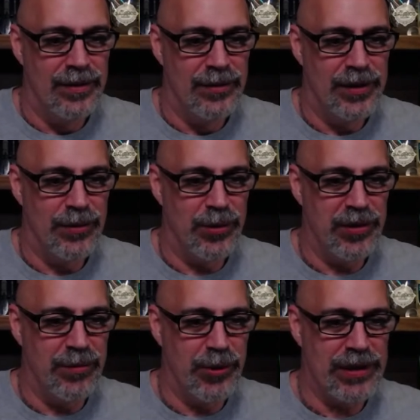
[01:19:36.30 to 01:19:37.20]
We'll
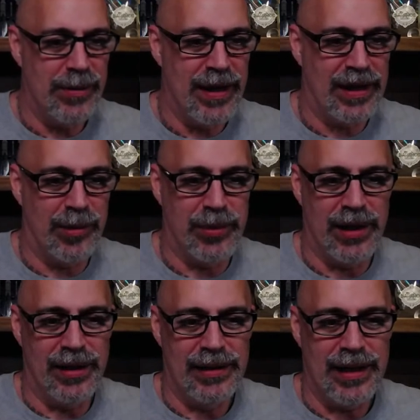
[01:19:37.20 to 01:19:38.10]
even put that back up
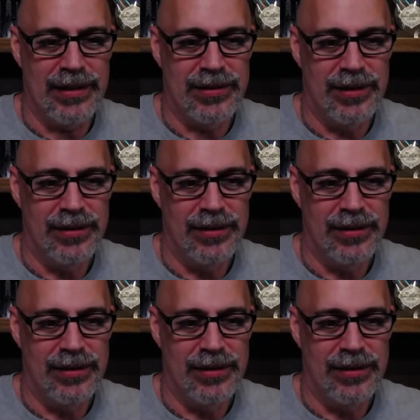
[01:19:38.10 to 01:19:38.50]
there in case.